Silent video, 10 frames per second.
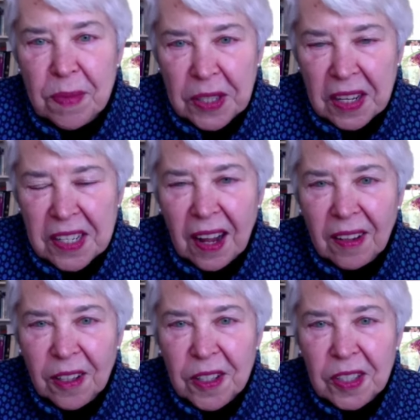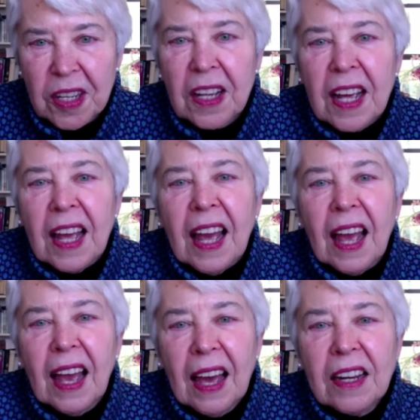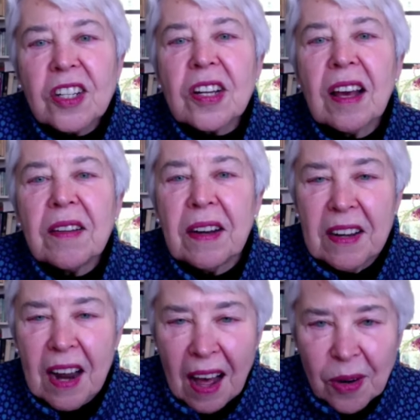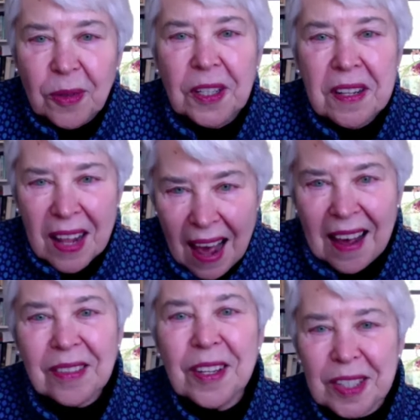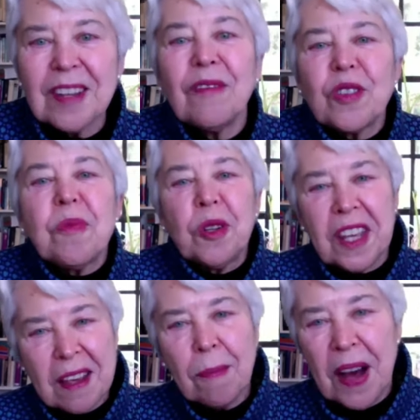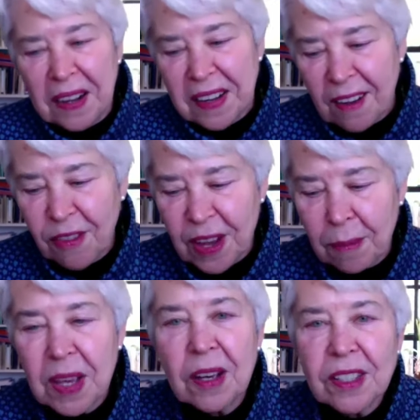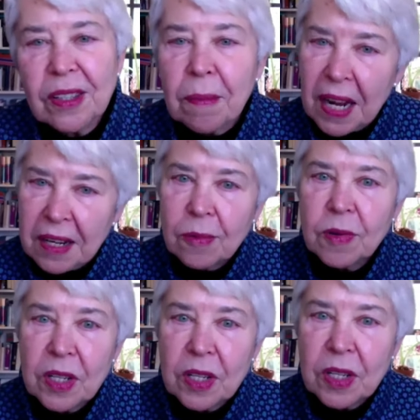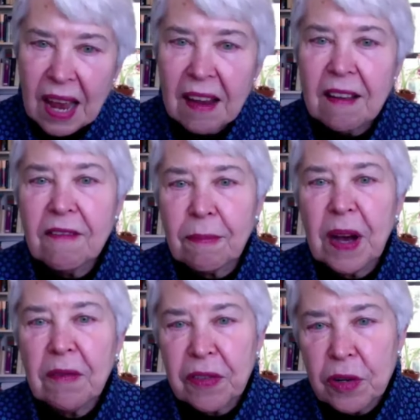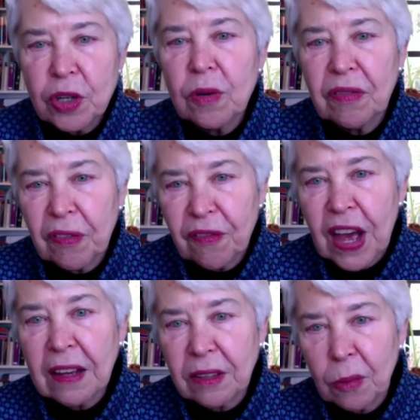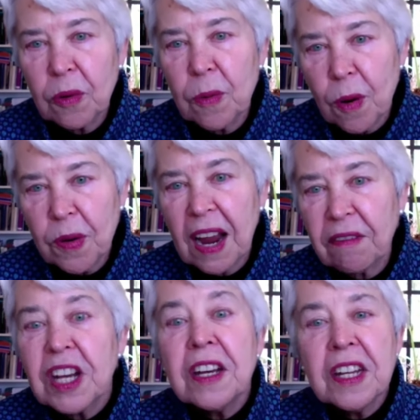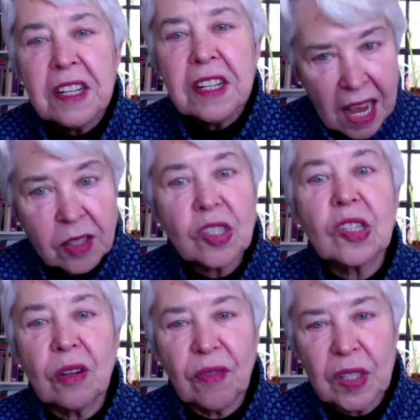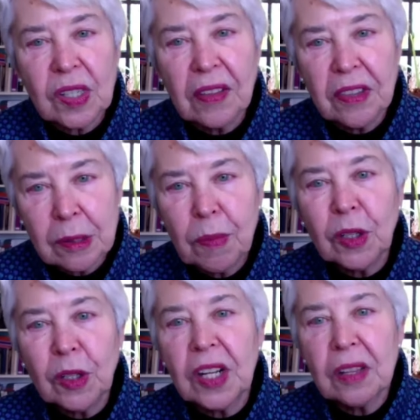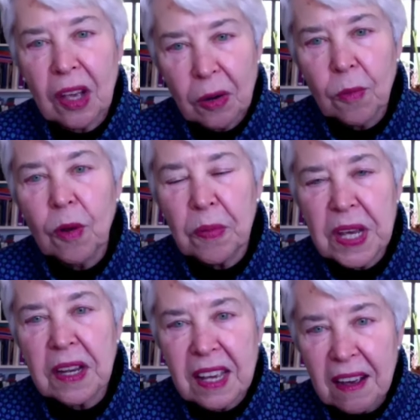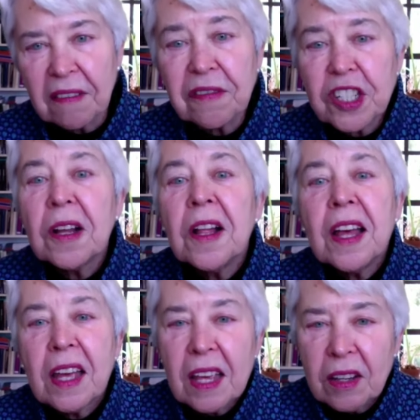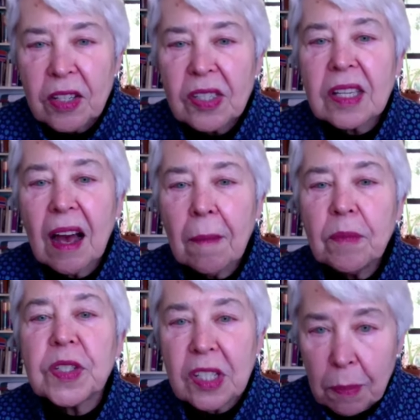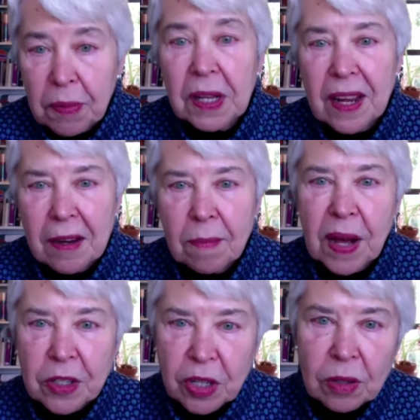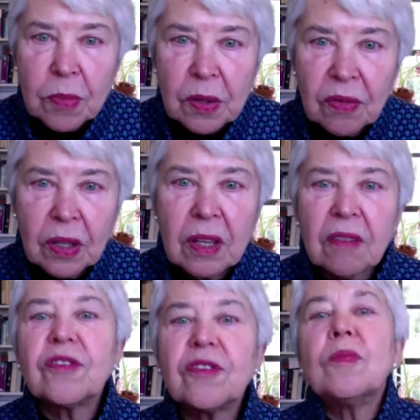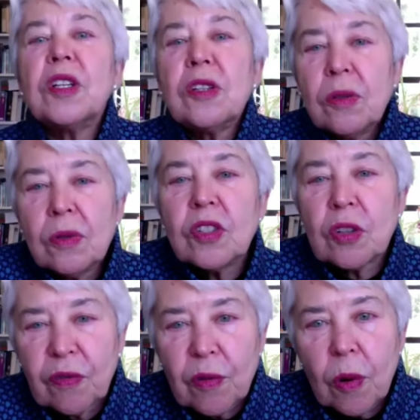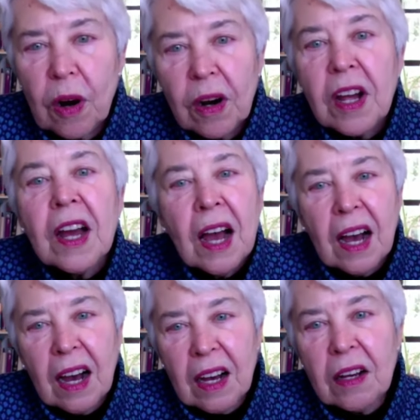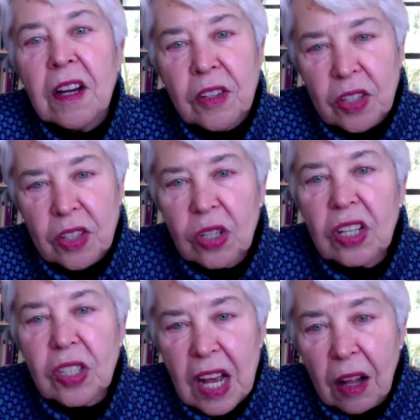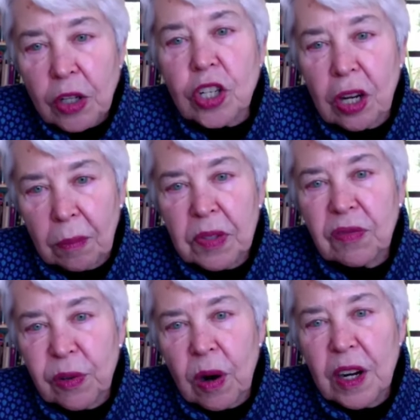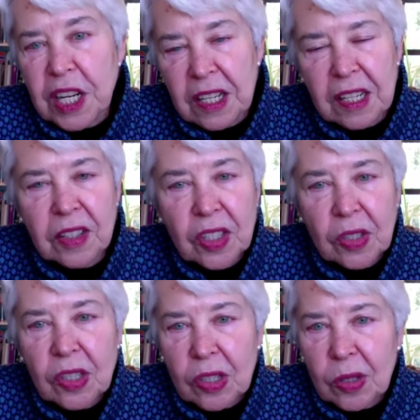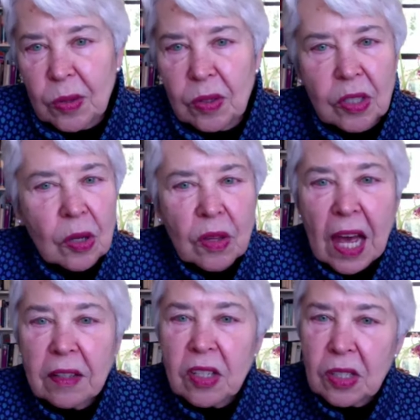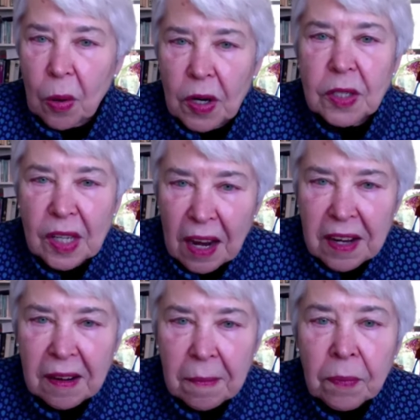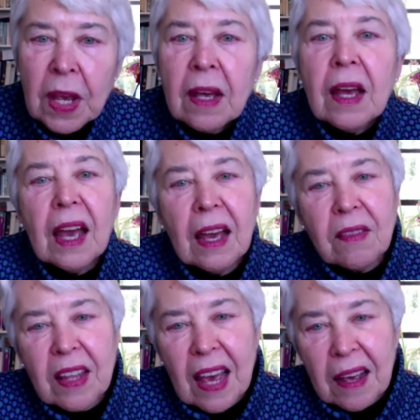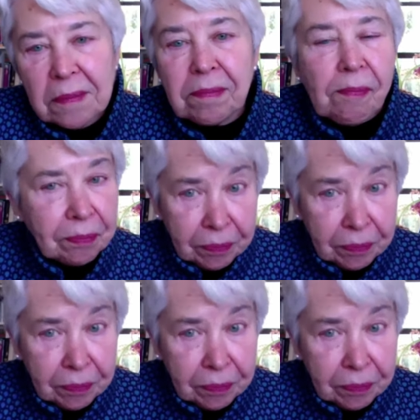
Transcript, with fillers: million dollars, and not only that, this gift will keep on giving because the money we save by virtue of the fact that we won't have debt service on this building, that it will be a gift, is um, stipulated by terms of the gift to be used for uh, scholarships for our neediest students. So that's so exciting. And then